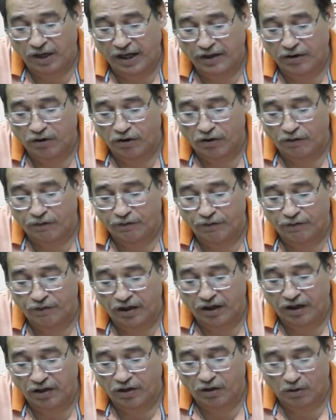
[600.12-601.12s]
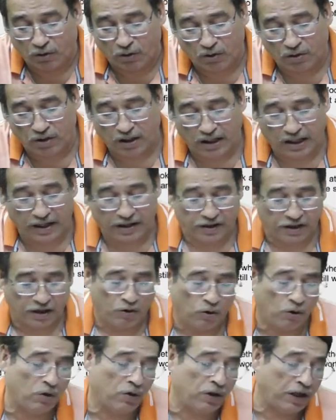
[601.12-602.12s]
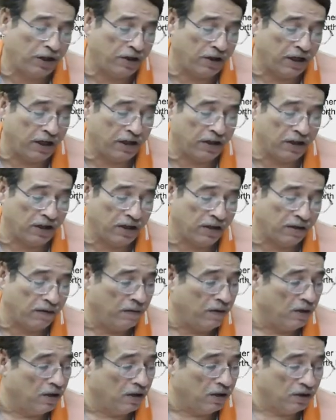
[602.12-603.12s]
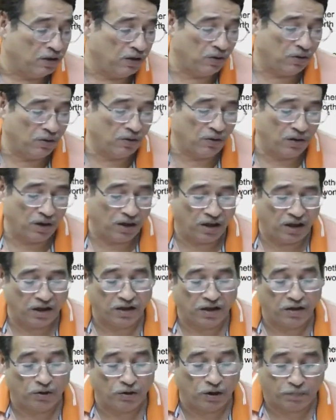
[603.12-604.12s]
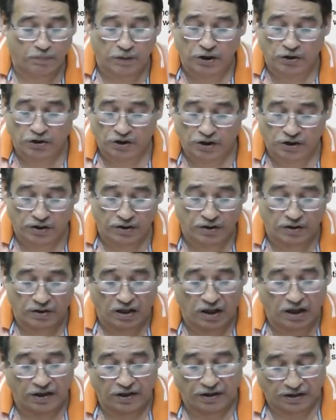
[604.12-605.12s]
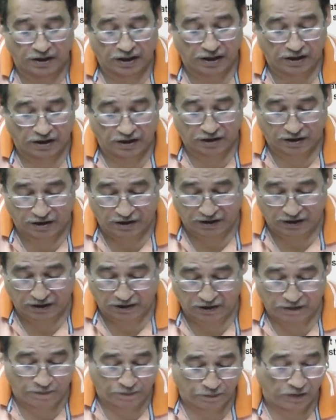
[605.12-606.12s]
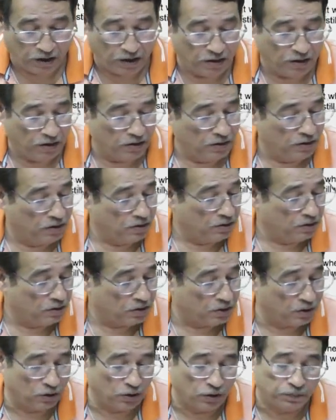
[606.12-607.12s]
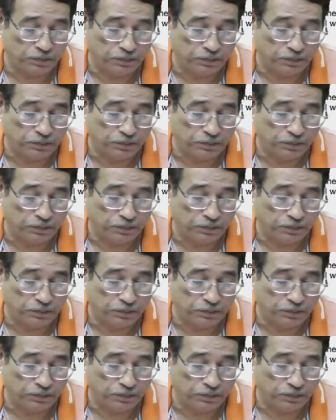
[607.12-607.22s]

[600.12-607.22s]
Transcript: off in your own handwriting, you get a good picture regarding that, correct? So